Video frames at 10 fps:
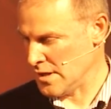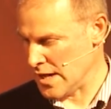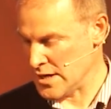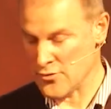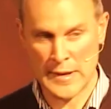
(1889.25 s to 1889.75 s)

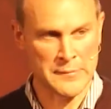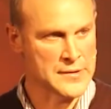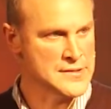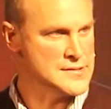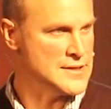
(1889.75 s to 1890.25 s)
And he
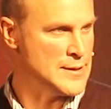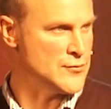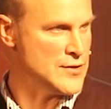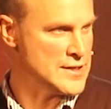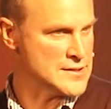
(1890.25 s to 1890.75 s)
remembered the night
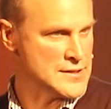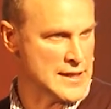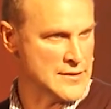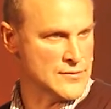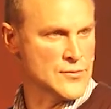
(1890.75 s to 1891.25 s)
before, and
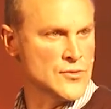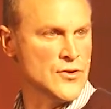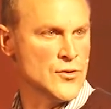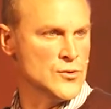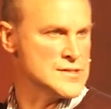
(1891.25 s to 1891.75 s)
he
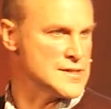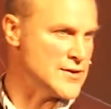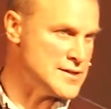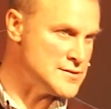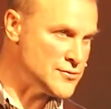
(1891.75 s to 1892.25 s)
took all his
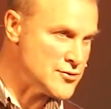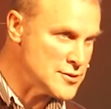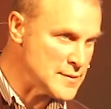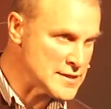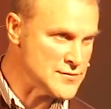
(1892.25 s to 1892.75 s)
cigarettes and threw
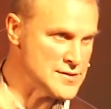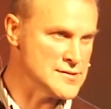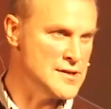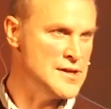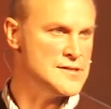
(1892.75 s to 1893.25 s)
them out of
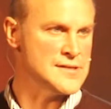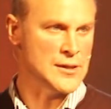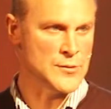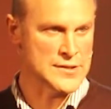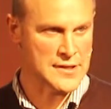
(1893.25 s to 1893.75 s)
his
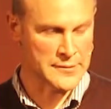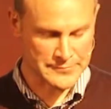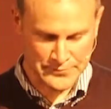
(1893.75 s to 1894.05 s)
cell window.